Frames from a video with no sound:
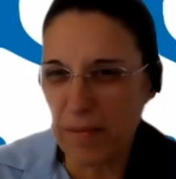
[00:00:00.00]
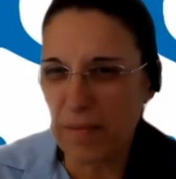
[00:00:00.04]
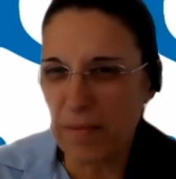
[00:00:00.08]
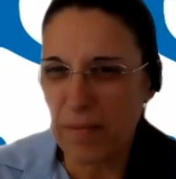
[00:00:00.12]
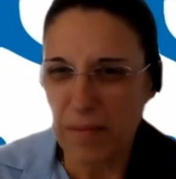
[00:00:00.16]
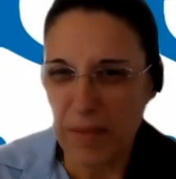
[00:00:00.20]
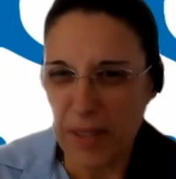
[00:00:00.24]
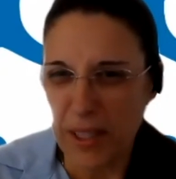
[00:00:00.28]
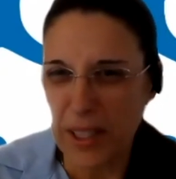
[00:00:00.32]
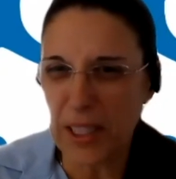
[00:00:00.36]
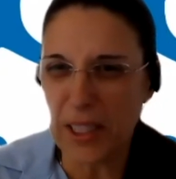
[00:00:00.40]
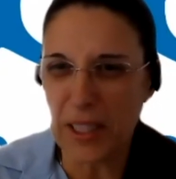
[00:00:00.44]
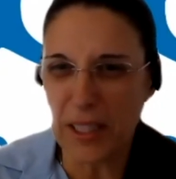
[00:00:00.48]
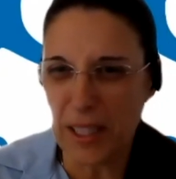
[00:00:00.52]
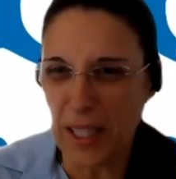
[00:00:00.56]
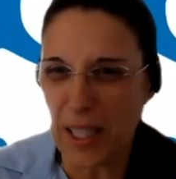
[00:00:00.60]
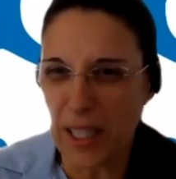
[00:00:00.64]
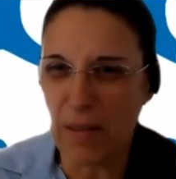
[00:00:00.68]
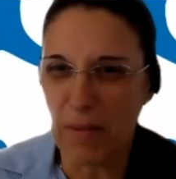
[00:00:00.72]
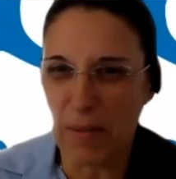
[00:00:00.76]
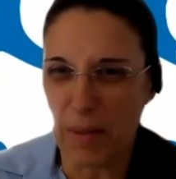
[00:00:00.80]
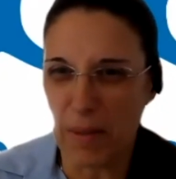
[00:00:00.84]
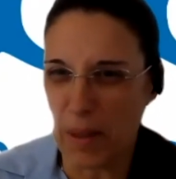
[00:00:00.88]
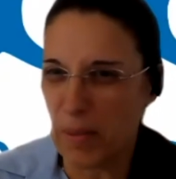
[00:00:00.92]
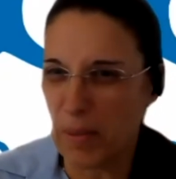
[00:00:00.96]
since
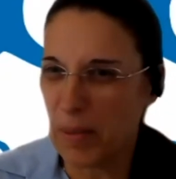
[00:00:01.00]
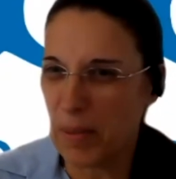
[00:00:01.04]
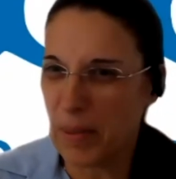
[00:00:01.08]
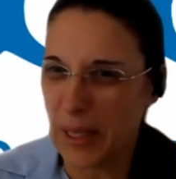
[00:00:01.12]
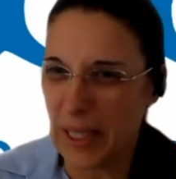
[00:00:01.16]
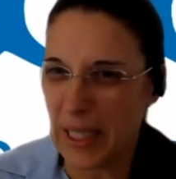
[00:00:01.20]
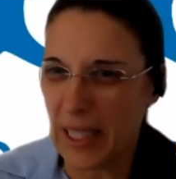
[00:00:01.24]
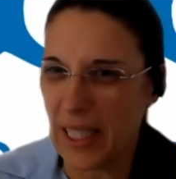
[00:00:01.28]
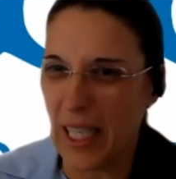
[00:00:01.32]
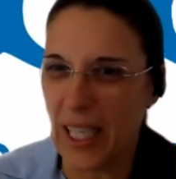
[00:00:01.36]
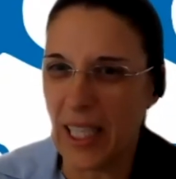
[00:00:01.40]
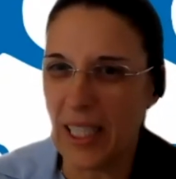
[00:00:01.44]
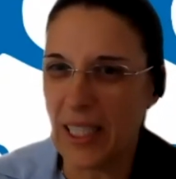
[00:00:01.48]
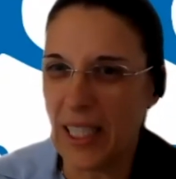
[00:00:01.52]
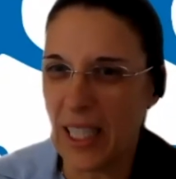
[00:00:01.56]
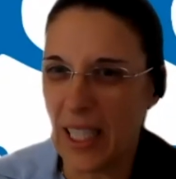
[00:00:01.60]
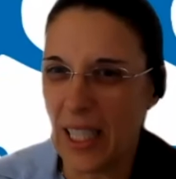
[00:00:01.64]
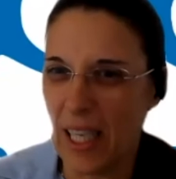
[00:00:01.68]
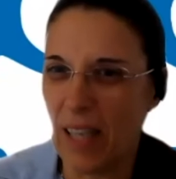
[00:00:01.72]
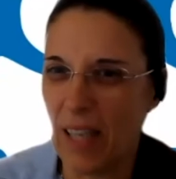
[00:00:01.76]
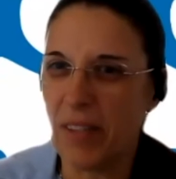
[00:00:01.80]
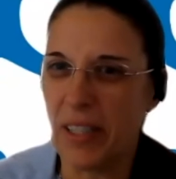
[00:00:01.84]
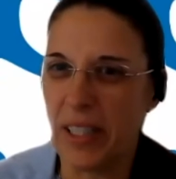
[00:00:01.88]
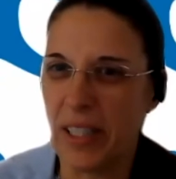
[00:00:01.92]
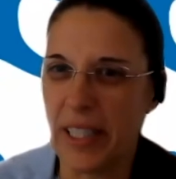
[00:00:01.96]
like probably 10,
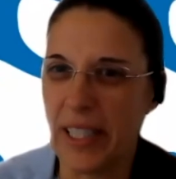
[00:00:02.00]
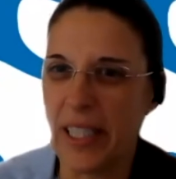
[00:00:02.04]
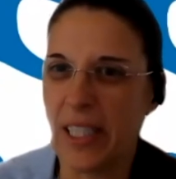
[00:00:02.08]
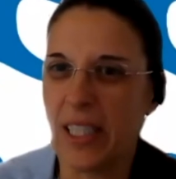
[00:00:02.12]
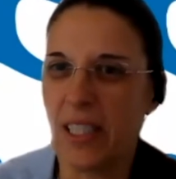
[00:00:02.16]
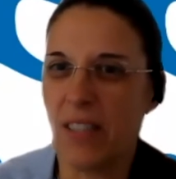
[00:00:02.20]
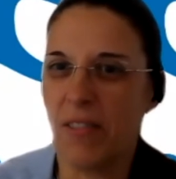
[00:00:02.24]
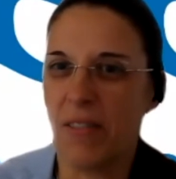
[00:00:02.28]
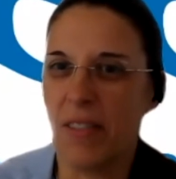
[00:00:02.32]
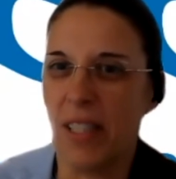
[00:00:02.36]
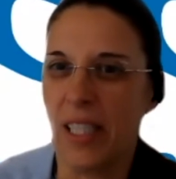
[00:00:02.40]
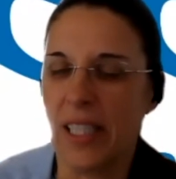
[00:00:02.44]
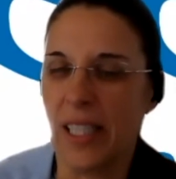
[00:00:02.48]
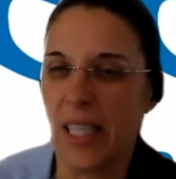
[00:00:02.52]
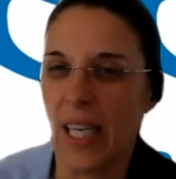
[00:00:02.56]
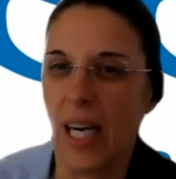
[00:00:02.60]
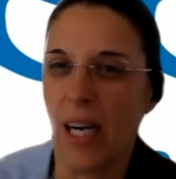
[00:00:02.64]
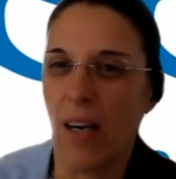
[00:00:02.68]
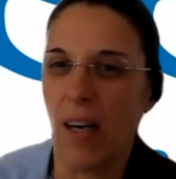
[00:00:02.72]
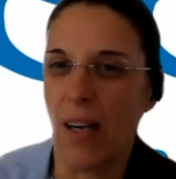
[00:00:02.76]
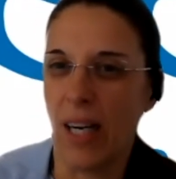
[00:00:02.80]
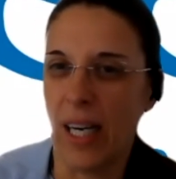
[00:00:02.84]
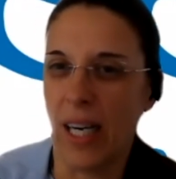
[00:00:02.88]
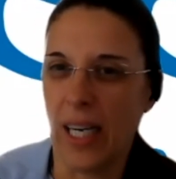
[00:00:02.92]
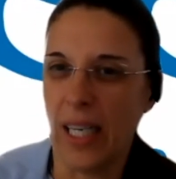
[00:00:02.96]
11 years right
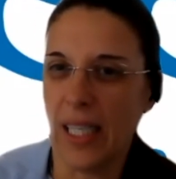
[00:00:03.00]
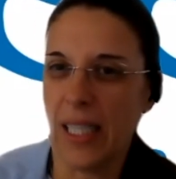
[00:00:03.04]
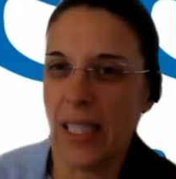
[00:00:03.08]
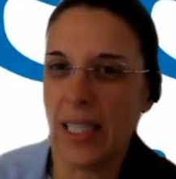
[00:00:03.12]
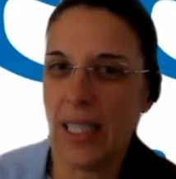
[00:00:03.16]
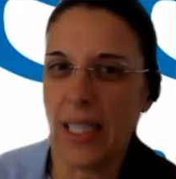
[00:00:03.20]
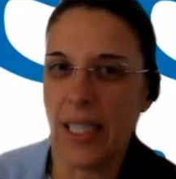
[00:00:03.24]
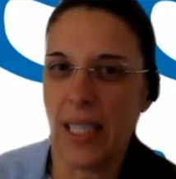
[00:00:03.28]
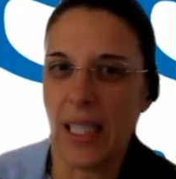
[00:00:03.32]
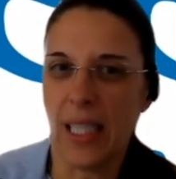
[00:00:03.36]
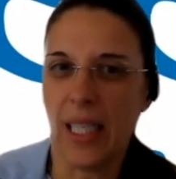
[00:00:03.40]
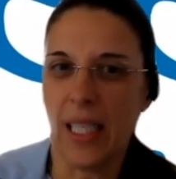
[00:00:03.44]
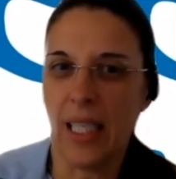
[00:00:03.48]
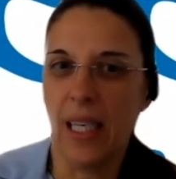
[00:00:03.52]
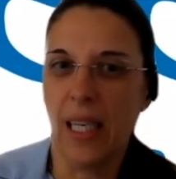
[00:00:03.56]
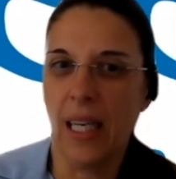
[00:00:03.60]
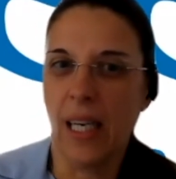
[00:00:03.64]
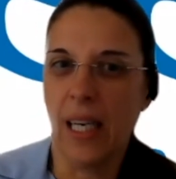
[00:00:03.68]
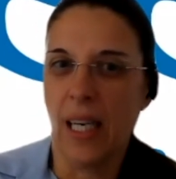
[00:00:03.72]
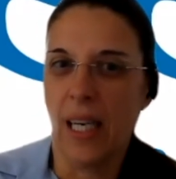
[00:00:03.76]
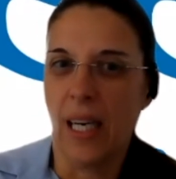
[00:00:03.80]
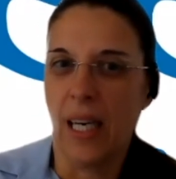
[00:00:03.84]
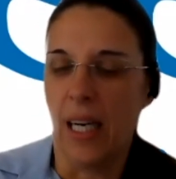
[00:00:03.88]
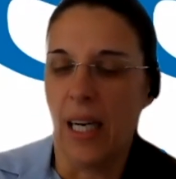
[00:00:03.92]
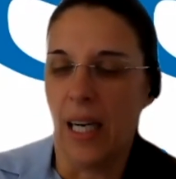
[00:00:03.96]
now. I see,
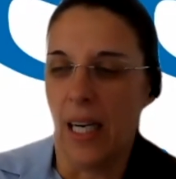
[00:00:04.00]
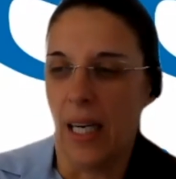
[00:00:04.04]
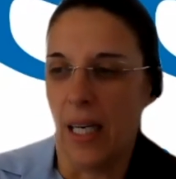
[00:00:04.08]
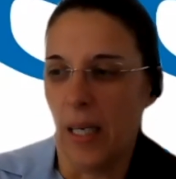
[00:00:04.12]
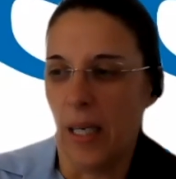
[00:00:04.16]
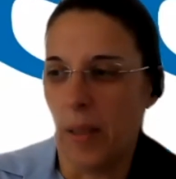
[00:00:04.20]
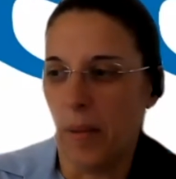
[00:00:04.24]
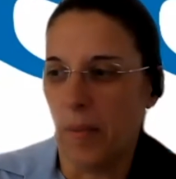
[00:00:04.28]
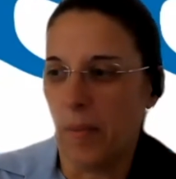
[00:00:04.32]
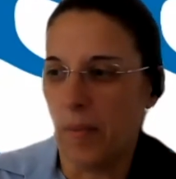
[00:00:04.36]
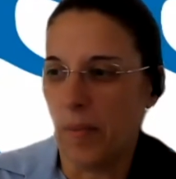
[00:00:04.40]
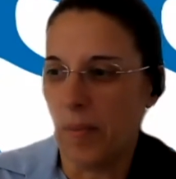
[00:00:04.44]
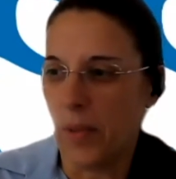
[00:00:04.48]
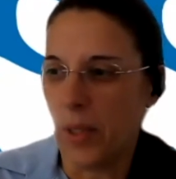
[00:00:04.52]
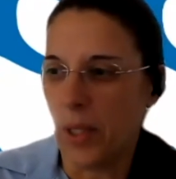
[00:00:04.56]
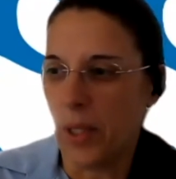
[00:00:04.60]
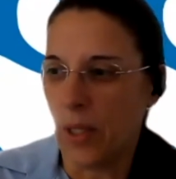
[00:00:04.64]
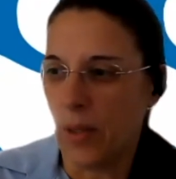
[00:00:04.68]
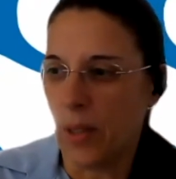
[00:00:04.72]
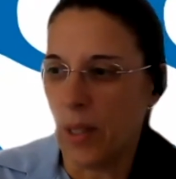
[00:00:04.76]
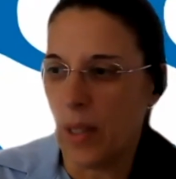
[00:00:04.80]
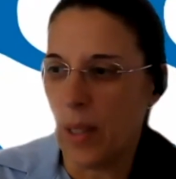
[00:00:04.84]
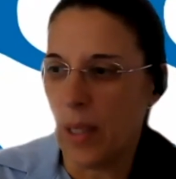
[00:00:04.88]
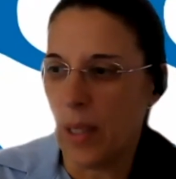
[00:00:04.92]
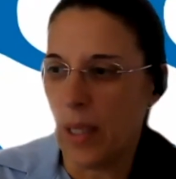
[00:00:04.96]

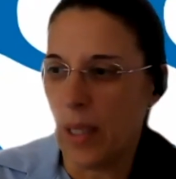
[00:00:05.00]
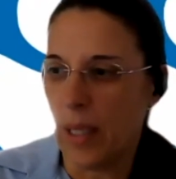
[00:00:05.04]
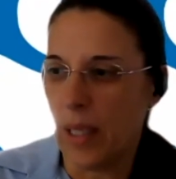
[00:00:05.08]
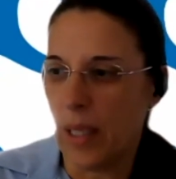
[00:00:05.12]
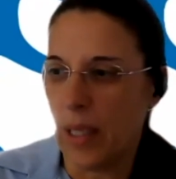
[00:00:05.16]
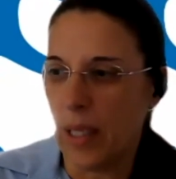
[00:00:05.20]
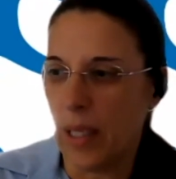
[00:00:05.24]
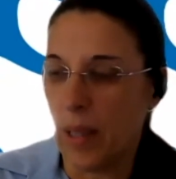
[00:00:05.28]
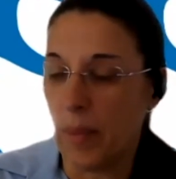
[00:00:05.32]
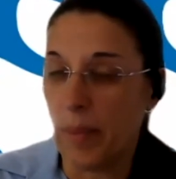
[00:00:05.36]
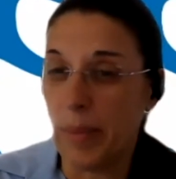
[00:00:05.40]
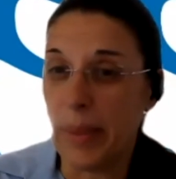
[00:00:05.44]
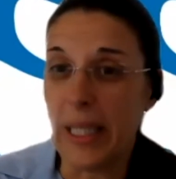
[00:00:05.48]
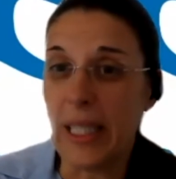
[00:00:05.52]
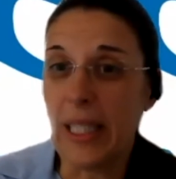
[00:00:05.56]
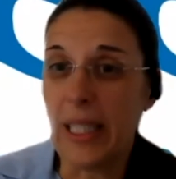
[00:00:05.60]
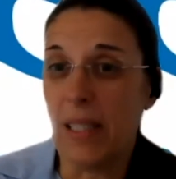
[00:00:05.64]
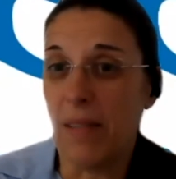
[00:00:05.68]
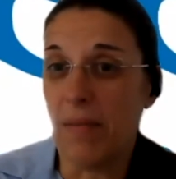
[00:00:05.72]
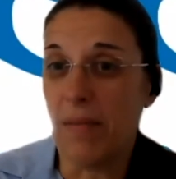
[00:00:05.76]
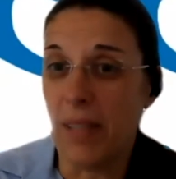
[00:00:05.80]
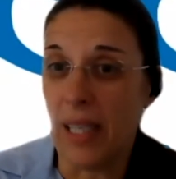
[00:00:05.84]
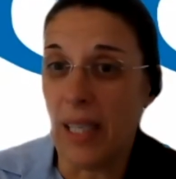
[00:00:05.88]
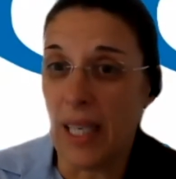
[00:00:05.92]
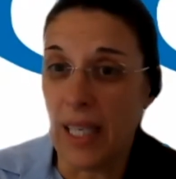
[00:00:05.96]
a big
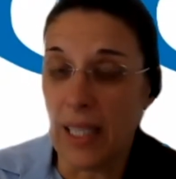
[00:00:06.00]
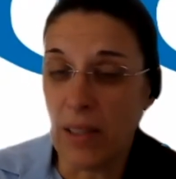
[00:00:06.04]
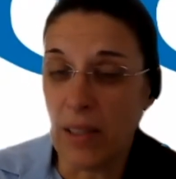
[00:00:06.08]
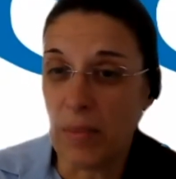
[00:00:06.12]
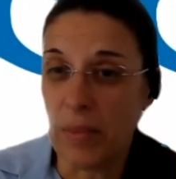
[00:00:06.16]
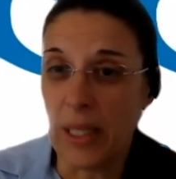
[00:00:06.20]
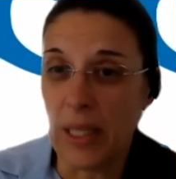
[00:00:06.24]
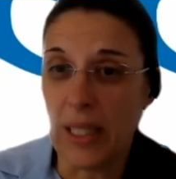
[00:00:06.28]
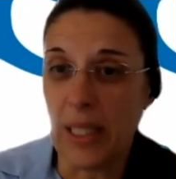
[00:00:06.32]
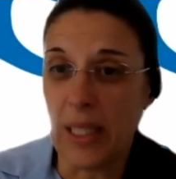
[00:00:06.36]
development,